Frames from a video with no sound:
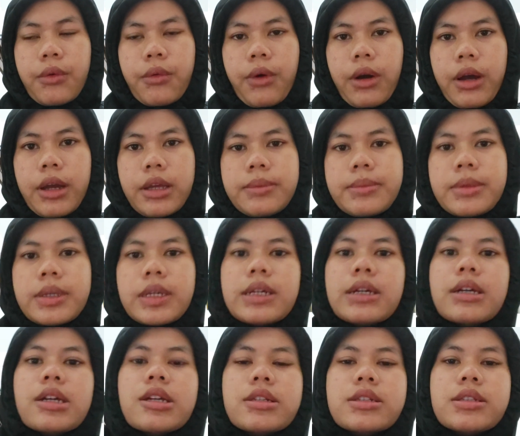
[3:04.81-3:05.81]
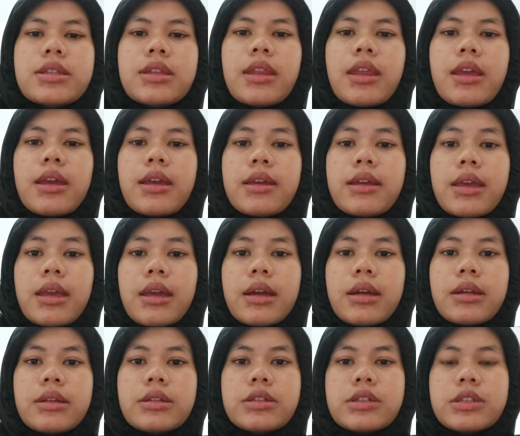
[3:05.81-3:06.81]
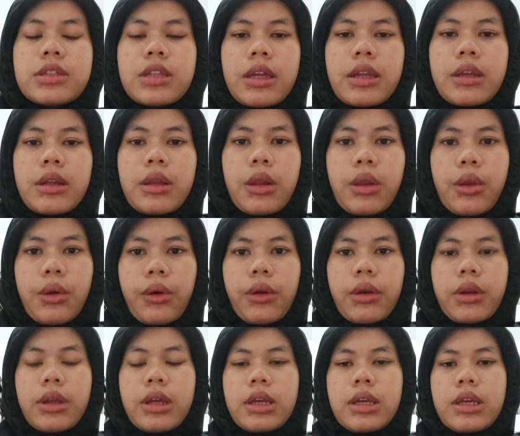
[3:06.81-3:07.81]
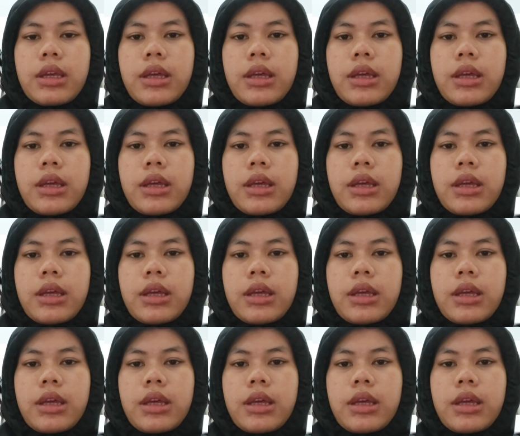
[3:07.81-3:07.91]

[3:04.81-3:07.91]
Why? Because they can't stand alone.